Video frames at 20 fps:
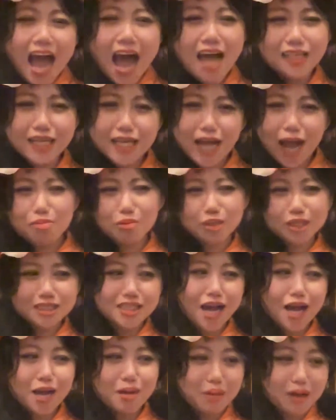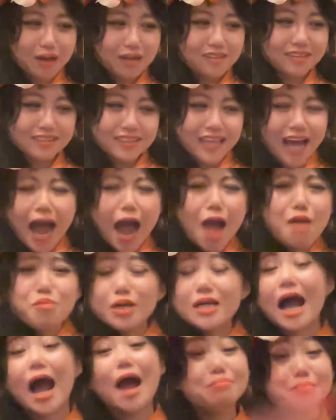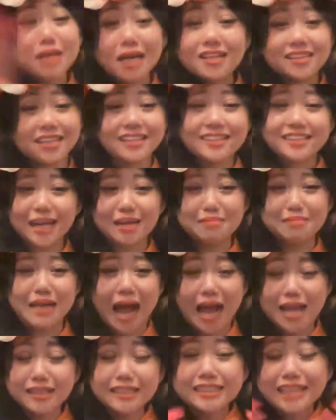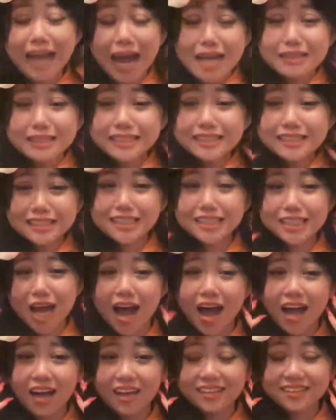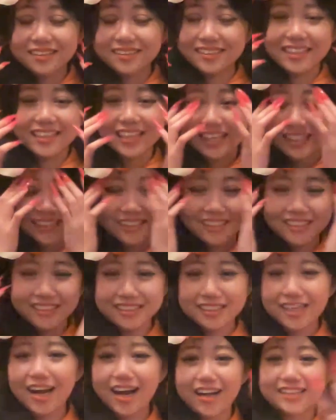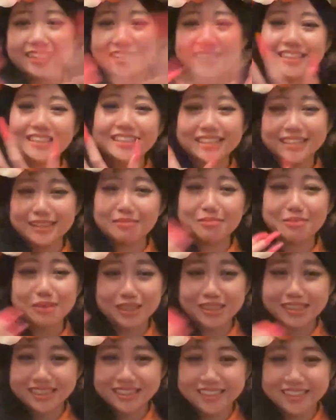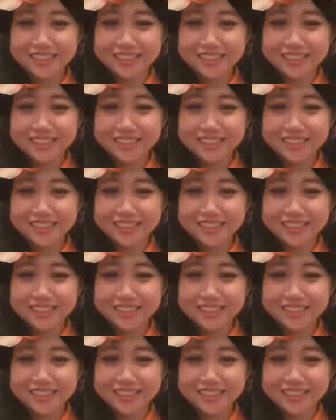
Yeah, like I want to talk about. I'm not like Simon. I need to talk. Like I need to talk, and I need someone to